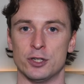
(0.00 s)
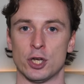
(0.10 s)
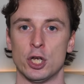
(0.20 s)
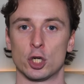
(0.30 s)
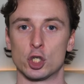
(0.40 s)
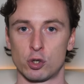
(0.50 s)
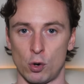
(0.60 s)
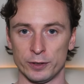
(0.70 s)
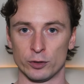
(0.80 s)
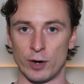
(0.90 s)
is,
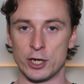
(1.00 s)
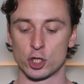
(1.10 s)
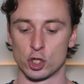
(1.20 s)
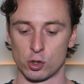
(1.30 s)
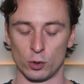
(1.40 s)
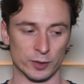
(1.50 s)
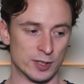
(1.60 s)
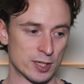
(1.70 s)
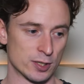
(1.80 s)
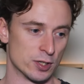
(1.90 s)
controlling the range, controlling the
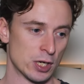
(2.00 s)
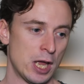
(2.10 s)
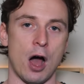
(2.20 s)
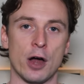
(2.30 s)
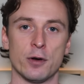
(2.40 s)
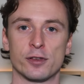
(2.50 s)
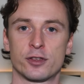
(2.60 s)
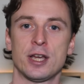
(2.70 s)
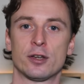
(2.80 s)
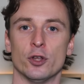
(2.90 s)
distance. I don't
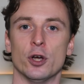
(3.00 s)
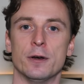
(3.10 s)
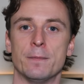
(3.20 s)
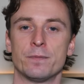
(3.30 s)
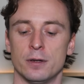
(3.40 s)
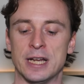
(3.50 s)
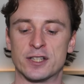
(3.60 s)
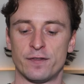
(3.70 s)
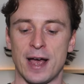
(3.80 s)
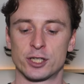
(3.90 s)
think that it's
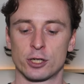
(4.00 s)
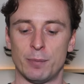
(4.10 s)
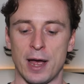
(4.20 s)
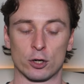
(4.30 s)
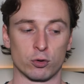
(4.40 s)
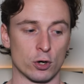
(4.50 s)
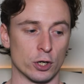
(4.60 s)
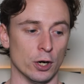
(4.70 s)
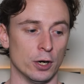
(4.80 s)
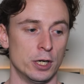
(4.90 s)
fair to compare
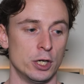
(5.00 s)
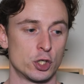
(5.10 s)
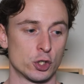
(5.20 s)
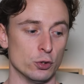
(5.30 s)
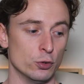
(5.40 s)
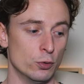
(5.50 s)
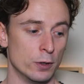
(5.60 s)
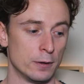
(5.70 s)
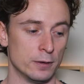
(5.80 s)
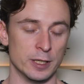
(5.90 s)
Crocker to
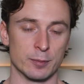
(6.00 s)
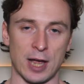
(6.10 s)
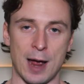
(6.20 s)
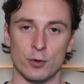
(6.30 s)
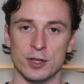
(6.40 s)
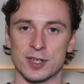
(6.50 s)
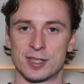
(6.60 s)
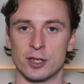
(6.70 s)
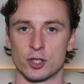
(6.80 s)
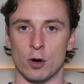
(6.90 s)
Liam Cameron in the
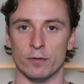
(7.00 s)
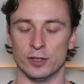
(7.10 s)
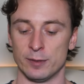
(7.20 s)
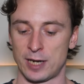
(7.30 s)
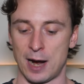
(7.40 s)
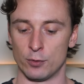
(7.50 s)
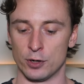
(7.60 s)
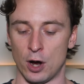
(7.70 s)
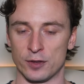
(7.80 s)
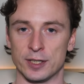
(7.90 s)
sense of Liam Cameron,
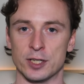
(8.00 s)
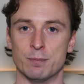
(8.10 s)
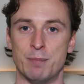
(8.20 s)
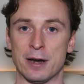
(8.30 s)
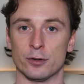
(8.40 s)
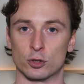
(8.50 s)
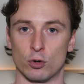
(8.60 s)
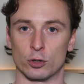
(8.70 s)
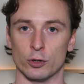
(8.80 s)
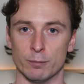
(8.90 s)
I think, is better than
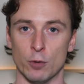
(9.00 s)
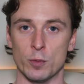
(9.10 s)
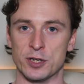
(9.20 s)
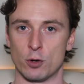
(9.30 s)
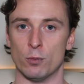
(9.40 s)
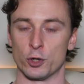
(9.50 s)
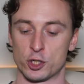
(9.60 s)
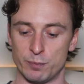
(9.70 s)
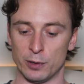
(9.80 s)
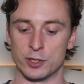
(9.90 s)
Crocker at the moment. He's got more
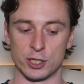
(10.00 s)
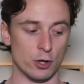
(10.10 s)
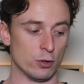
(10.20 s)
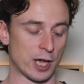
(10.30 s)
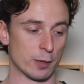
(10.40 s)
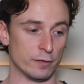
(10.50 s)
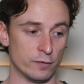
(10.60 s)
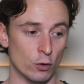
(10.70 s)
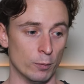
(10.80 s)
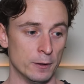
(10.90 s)
experience. He knows how to
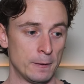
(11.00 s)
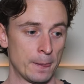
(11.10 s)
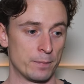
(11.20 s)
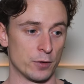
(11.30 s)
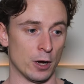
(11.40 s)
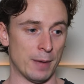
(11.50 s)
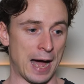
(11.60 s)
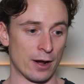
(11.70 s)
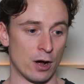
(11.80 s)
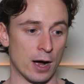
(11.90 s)
perform
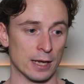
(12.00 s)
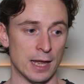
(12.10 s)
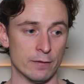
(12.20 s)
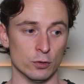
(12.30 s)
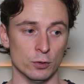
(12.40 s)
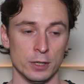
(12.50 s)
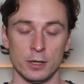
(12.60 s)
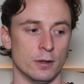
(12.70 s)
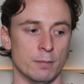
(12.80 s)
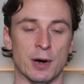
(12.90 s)
at a higher level.
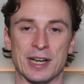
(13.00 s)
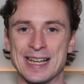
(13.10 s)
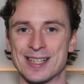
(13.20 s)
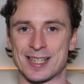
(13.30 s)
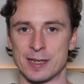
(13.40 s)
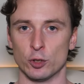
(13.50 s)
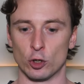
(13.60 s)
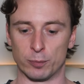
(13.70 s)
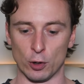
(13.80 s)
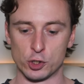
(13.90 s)
But it is a similar
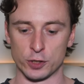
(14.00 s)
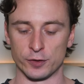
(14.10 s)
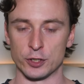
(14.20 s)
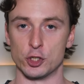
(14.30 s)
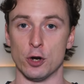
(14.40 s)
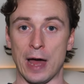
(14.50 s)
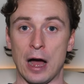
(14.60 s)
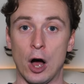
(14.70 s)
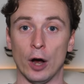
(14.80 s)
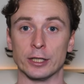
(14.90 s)
approach to things. You know, that
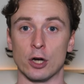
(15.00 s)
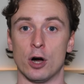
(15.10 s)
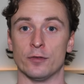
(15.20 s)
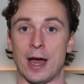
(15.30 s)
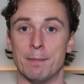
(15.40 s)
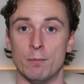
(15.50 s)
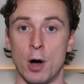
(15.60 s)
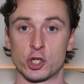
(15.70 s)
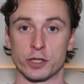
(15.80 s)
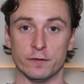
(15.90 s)
high guard, that
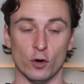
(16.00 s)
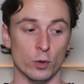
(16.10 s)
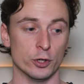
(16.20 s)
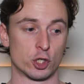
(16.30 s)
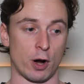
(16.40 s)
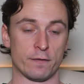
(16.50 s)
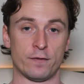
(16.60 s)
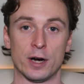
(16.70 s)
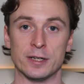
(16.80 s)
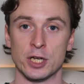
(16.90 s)
marching forward, trying to
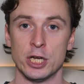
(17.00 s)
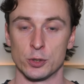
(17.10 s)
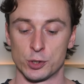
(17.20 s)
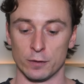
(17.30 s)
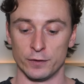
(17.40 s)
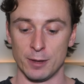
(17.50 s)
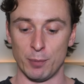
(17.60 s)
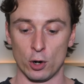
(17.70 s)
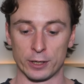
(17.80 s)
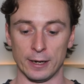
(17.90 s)
find yourself in the
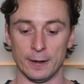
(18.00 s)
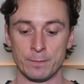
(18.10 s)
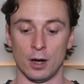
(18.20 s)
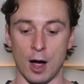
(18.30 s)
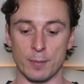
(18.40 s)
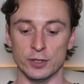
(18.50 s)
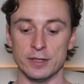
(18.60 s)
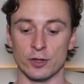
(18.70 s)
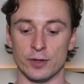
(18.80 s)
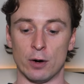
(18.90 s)
pocket. I
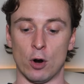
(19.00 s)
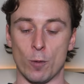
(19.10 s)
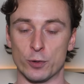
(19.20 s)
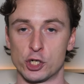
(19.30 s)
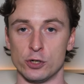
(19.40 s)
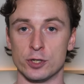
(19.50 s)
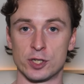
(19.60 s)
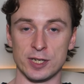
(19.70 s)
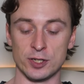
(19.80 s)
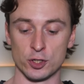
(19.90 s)
believe that there are
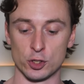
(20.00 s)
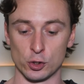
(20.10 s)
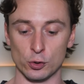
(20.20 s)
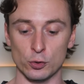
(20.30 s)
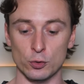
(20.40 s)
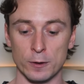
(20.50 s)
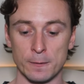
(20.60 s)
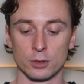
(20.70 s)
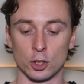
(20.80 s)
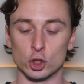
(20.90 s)
opportunities to
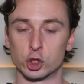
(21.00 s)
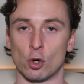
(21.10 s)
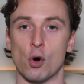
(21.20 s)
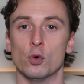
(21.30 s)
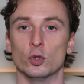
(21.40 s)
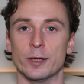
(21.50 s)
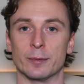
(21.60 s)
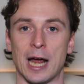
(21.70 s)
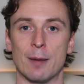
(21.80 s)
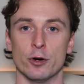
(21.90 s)
control Liam
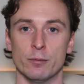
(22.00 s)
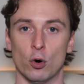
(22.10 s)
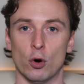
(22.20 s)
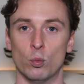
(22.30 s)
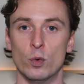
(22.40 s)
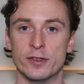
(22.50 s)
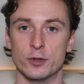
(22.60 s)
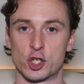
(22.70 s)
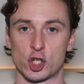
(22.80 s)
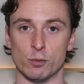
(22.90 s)
Cameron more with
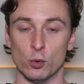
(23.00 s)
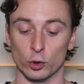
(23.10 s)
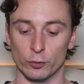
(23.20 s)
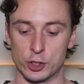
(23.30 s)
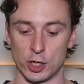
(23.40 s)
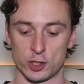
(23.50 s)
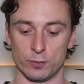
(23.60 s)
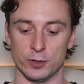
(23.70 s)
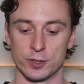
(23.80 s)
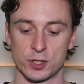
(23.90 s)
its smaller
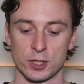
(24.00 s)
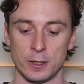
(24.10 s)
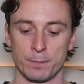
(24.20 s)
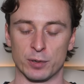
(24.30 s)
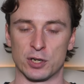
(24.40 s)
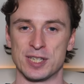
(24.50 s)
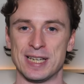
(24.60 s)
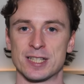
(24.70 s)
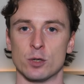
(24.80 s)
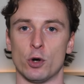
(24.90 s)
adjustments, because he
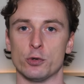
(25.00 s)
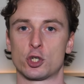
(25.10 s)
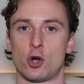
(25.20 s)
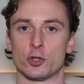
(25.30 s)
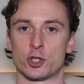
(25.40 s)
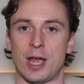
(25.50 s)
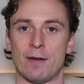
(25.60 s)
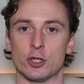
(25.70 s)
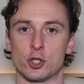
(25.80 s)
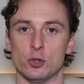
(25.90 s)
is the one who's constantly
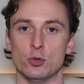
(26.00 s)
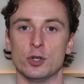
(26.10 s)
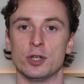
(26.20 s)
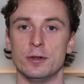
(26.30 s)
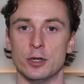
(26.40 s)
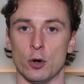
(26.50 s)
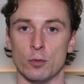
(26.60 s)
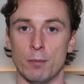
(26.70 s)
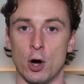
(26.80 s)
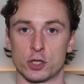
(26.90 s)
having to, you know,
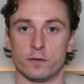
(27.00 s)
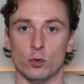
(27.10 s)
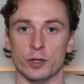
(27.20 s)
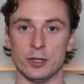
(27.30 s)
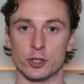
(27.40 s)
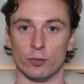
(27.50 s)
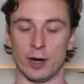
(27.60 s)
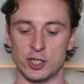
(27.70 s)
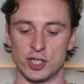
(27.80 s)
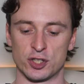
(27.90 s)
march forward into
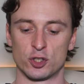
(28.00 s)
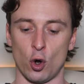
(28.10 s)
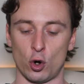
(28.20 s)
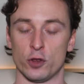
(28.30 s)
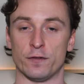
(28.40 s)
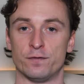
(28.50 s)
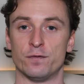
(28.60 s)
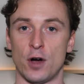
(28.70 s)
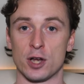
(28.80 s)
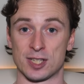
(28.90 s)
range. He's not got the
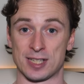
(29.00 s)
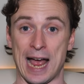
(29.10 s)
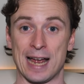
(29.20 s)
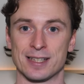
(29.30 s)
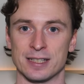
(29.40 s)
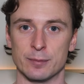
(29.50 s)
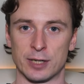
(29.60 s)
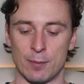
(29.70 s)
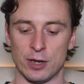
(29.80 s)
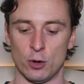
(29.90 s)
fastest hands, Liam
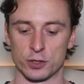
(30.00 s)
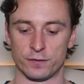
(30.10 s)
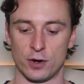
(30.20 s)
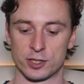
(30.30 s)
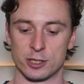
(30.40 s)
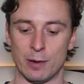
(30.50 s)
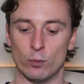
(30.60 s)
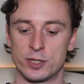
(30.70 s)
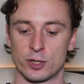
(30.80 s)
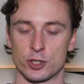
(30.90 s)
Cameron. They're not as fast as Ben
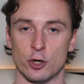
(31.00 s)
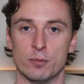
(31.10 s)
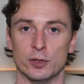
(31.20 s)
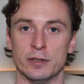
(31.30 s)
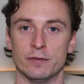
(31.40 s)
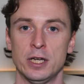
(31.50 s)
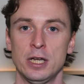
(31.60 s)
Whittaker's, I don't believe.